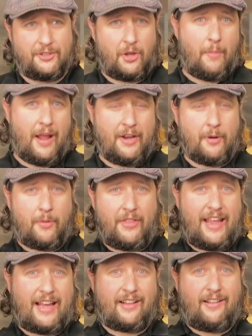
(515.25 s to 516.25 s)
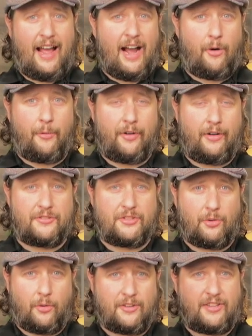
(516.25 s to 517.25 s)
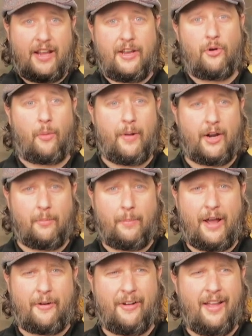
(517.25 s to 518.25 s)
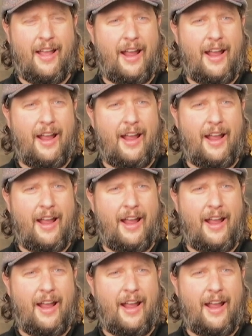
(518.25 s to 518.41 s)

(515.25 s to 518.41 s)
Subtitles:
So you may end up with a cloud of sorts in your pickup pattern,